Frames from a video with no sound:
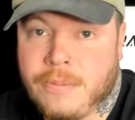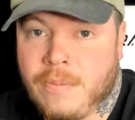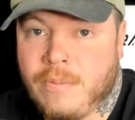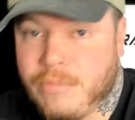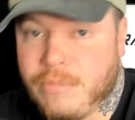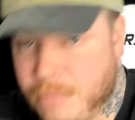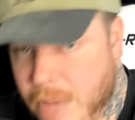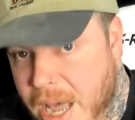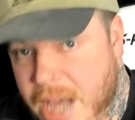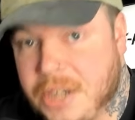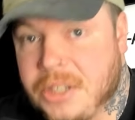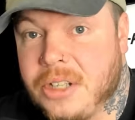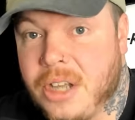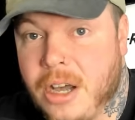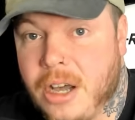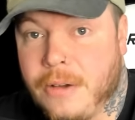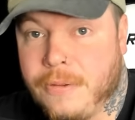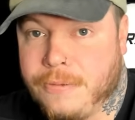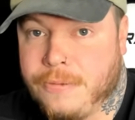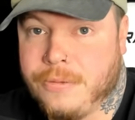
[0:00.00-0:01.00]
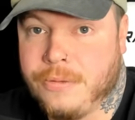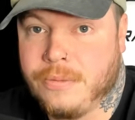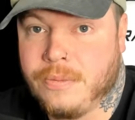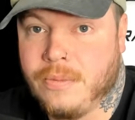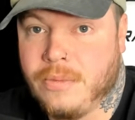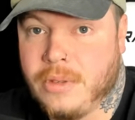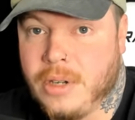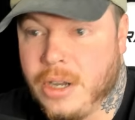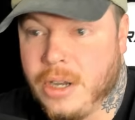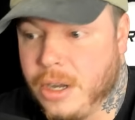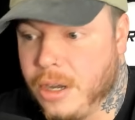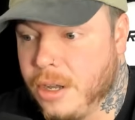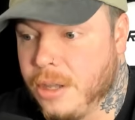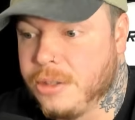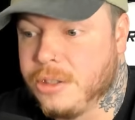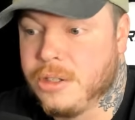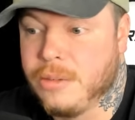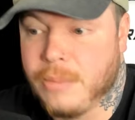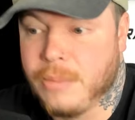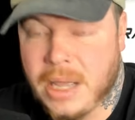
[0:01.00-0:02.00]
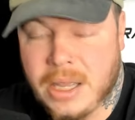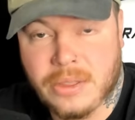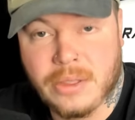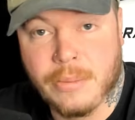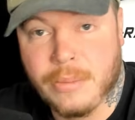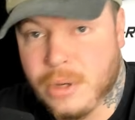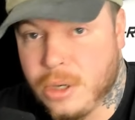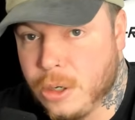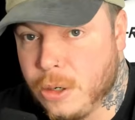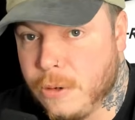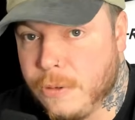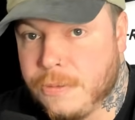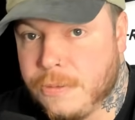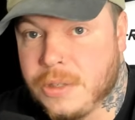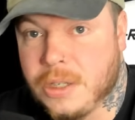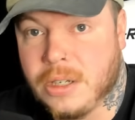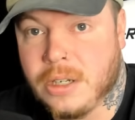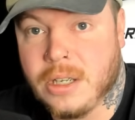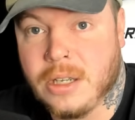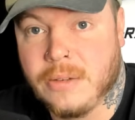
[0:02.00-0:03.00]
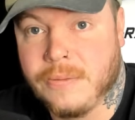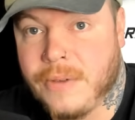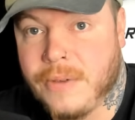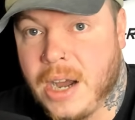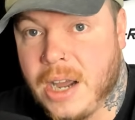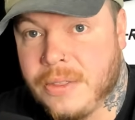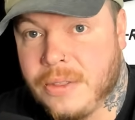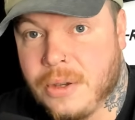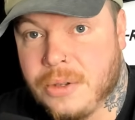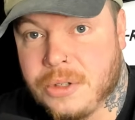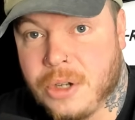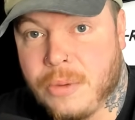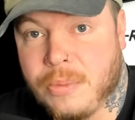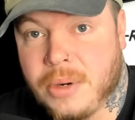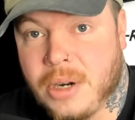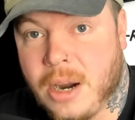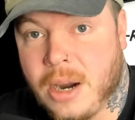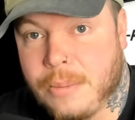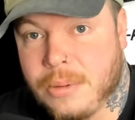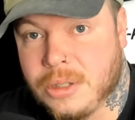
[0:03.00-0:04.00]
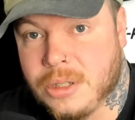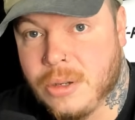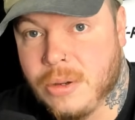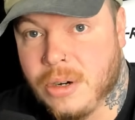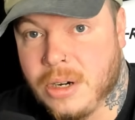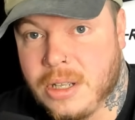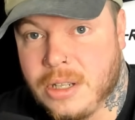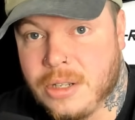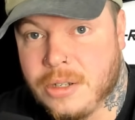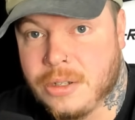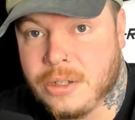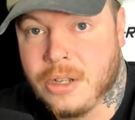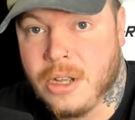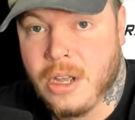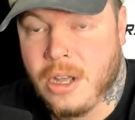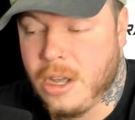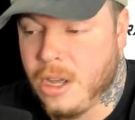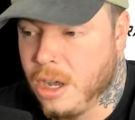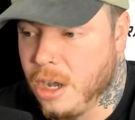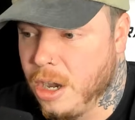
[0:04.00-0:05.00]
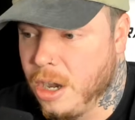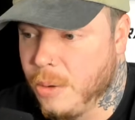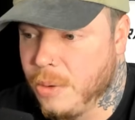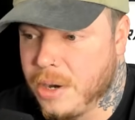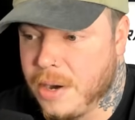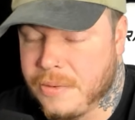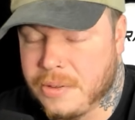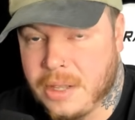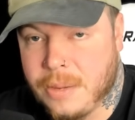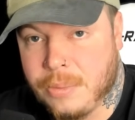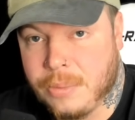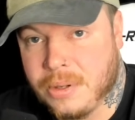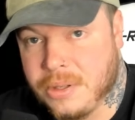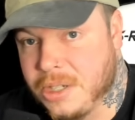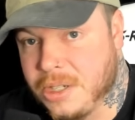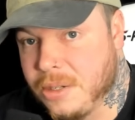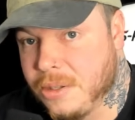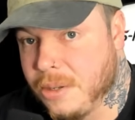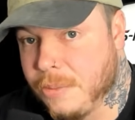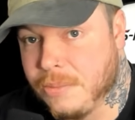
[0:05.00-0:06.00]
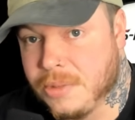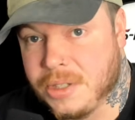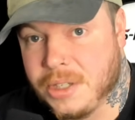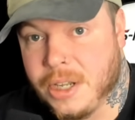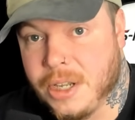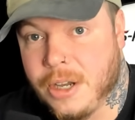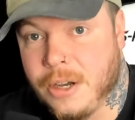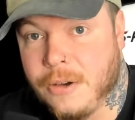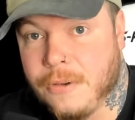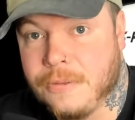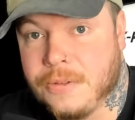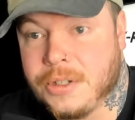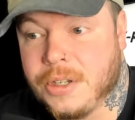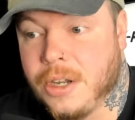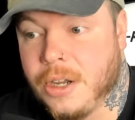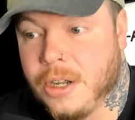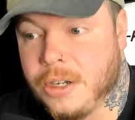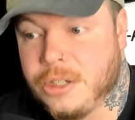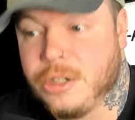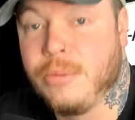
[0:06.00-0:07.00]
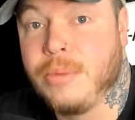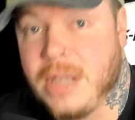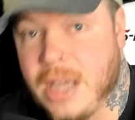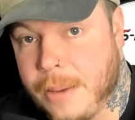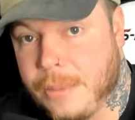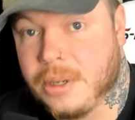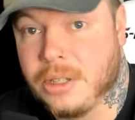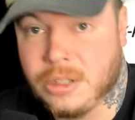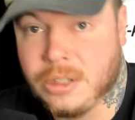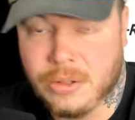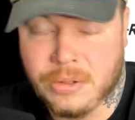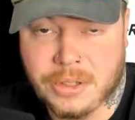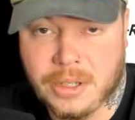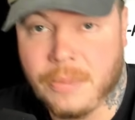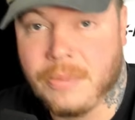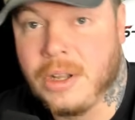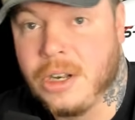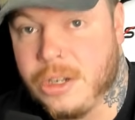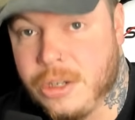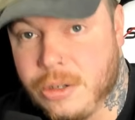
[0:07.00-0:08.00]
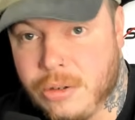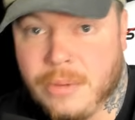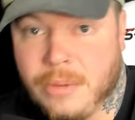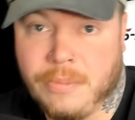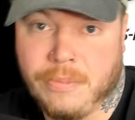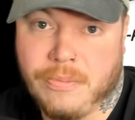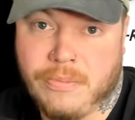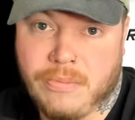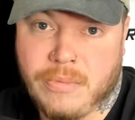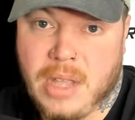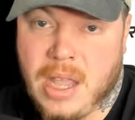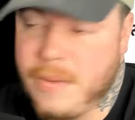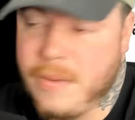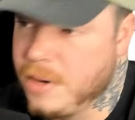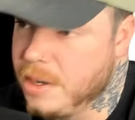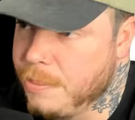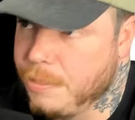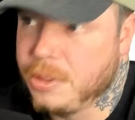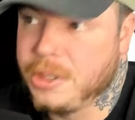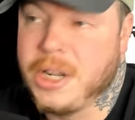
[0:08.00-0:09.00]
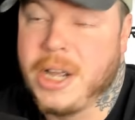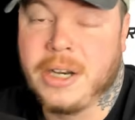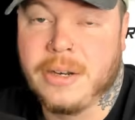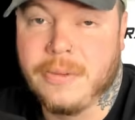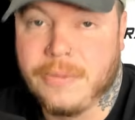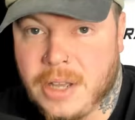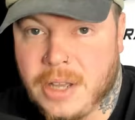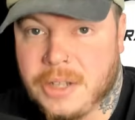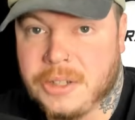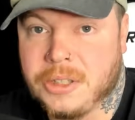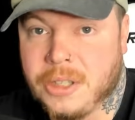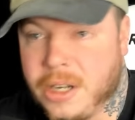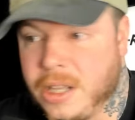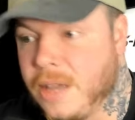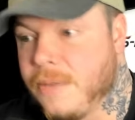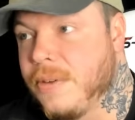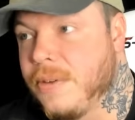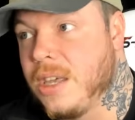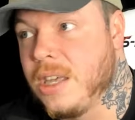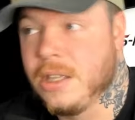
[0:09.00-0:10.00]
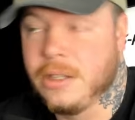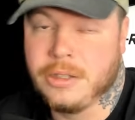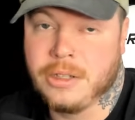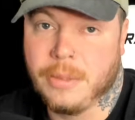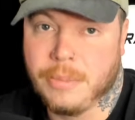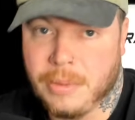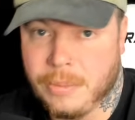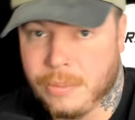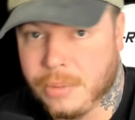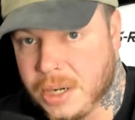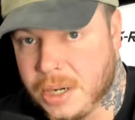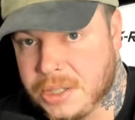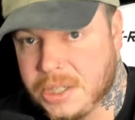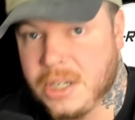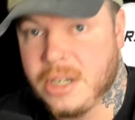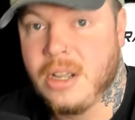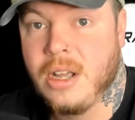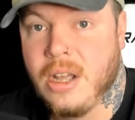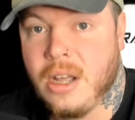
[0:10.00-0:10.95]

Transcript: to make the moves and find those open opportunities whenever they present themselves to be able to do something to him, even in protective custody if he ends up in prison,